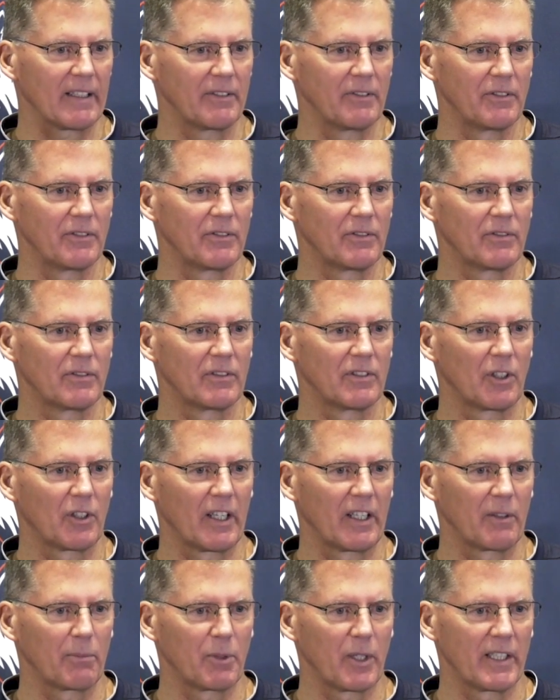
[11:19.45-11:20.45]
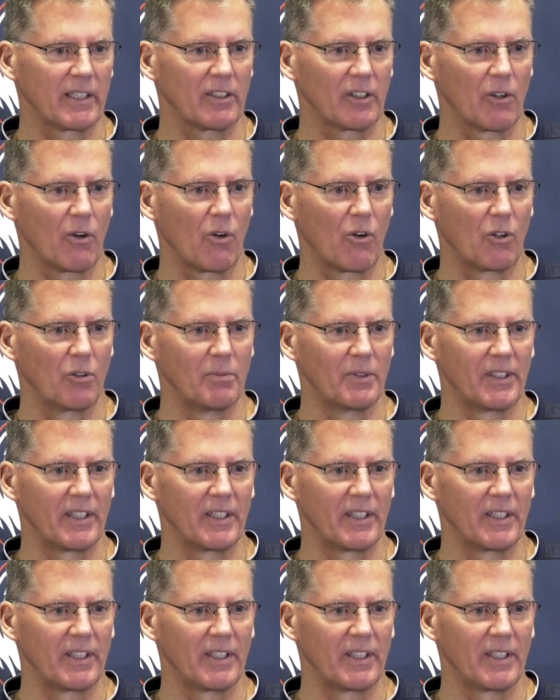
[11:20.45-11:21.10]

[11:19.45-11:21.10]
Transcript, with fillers: and they'll get a break to go home,